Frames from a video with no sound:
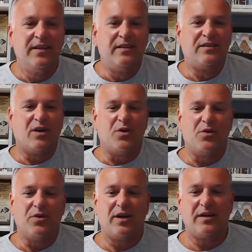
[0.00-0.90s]

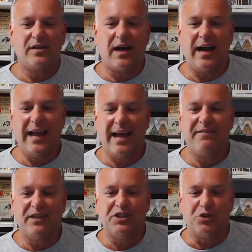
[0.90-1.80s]
So I
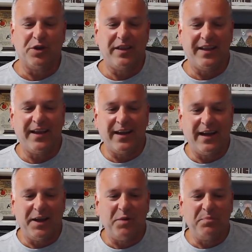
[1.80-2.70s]
have enjoyed the
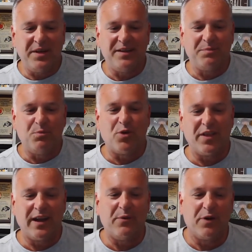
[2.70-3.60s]
NIL piece more
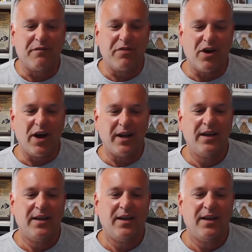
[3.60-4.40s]
than I would have thought.